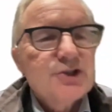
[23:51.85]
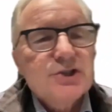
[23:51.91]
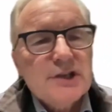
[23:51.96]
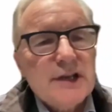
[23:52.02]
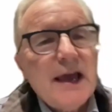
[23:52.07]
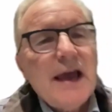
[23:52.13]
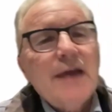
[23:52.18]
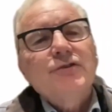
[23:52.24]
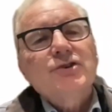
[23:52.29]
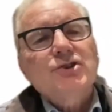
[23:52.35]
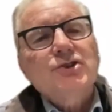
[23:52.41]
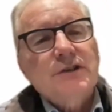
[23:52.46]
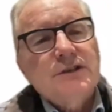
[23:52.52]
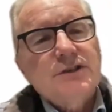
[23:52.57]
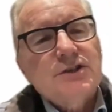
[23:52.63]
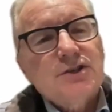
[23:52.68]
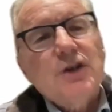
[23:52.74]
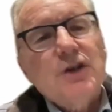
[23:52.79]

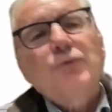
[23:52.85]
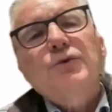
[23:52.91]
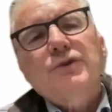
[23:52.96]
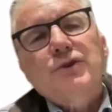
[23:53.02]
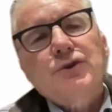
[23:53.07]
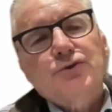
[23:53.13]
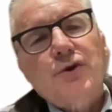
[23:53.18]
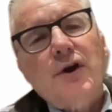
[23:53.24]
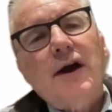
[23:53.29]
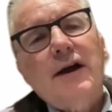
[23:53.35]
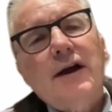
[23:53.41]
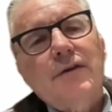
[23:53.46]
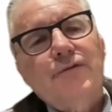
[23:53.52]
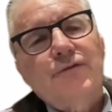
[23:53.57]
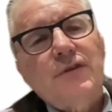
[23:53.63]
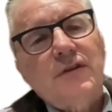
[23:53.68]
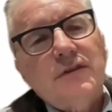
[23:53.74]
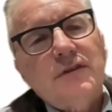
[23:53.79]
slavishly stick with a drug
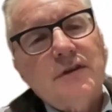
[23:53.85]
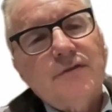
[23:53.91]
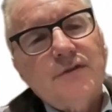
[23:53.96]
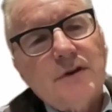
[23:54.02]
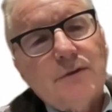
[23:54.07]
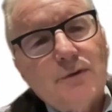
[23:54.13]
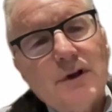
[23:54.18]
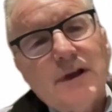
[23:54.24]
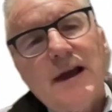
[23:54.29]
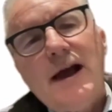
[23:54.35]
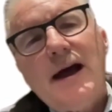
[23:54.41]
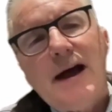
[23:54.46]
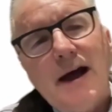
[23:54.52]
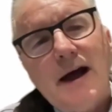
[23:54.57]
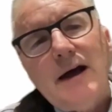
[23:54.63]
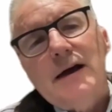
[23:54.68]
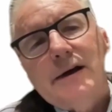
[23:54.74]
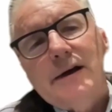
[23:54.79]
if there really
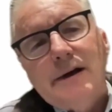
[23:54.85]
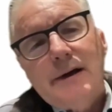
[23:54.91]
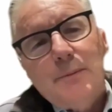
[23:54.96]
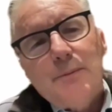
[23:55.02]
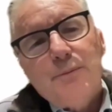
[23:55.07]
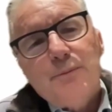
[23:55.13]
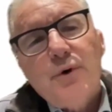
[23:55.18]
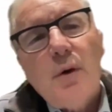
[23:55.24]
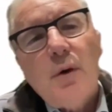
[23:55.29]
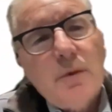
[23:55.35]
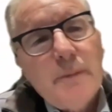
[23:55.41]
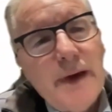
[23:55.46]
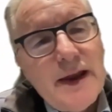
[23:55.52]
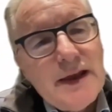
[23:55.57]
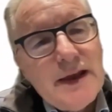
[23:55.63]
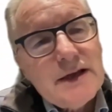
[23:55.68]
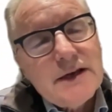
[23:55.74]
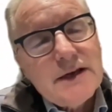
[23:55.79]
are
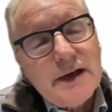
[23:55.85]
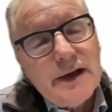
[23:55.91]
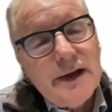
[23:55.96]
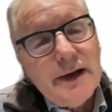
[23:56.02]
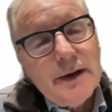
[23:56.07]
problematic